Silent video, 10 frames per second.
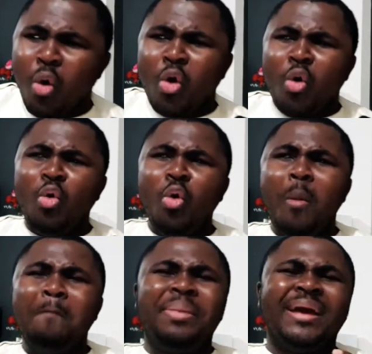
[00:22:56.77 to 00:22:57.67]
who,
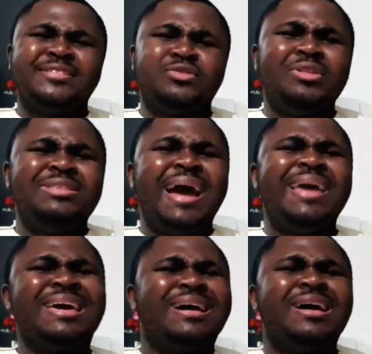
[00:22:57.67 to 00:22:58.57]
based on their
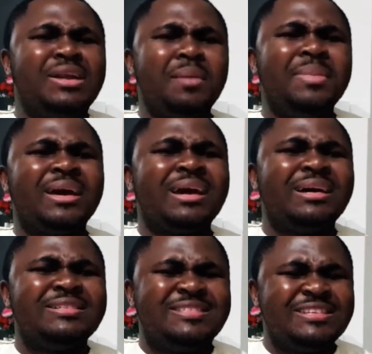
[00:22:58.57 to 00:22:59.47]
economic
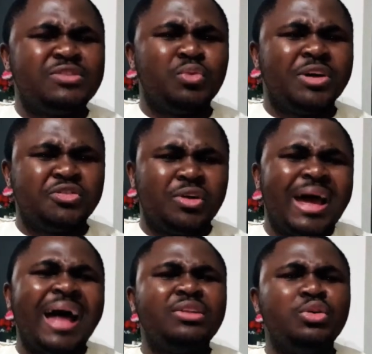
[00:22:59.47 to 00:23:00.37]
situation
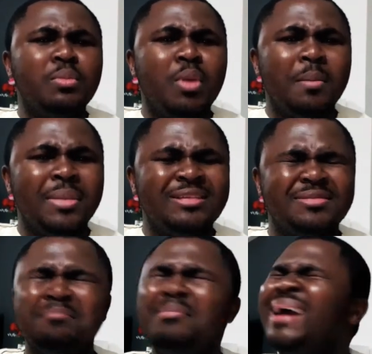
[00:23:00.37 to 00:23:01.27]
at the moment,
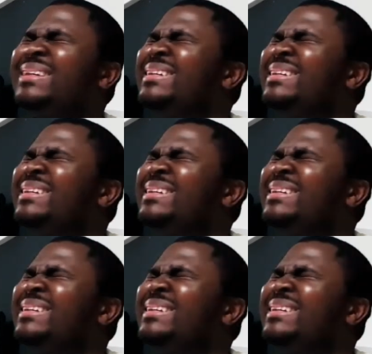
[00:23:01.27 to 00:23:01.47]
might